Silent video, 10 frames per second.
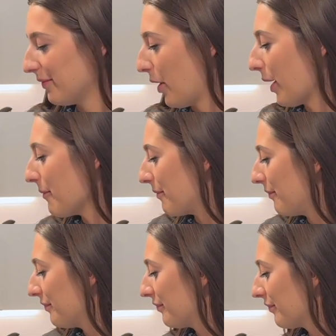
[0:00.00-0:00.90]
Okay.
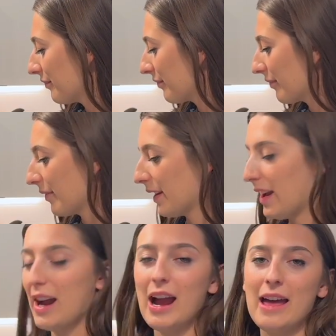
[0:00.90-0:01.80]

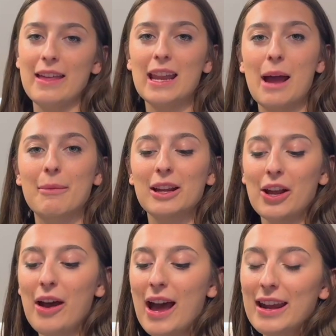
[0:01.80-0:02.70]
And then I'm gonna go
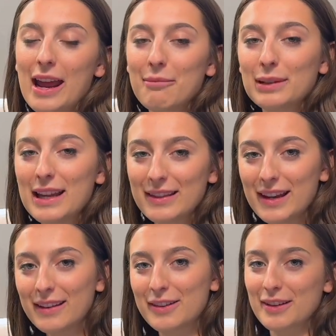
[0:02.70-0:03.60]
ahead and plate
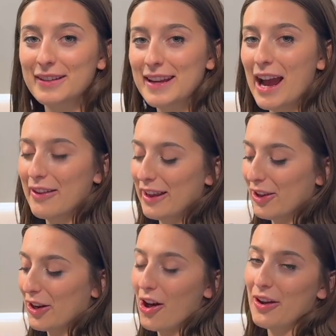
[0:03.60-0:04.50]
these so you can see how they
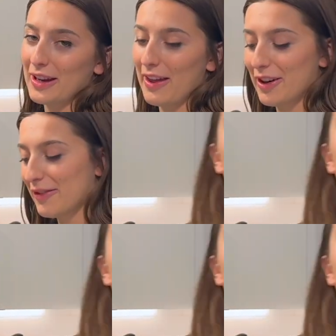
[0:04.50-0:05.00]
look all together.